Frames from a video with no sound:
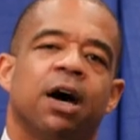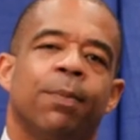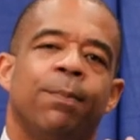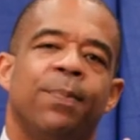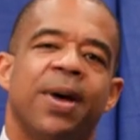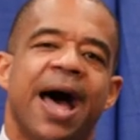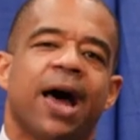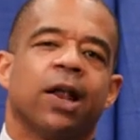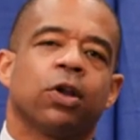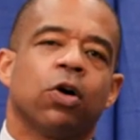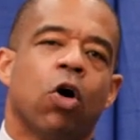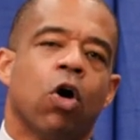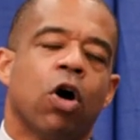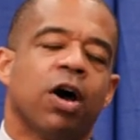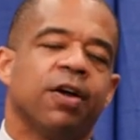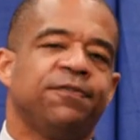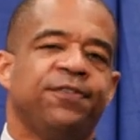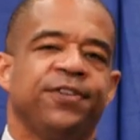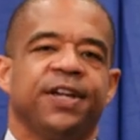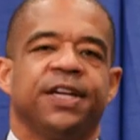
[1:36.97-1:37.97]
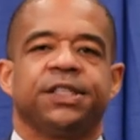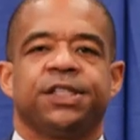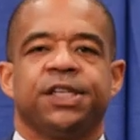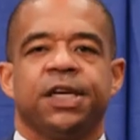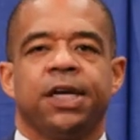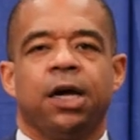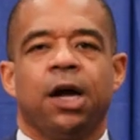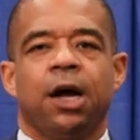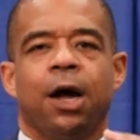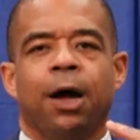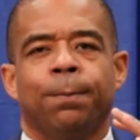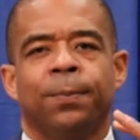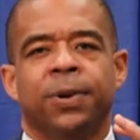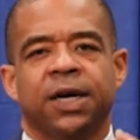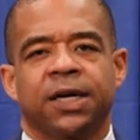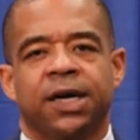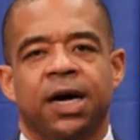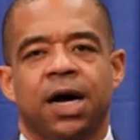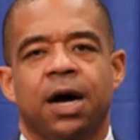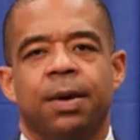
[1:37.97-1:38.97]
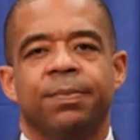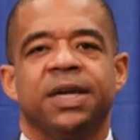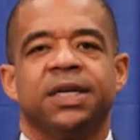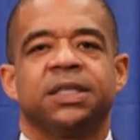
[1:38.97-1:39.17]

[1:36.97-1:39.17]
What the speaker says: about our vision of becoming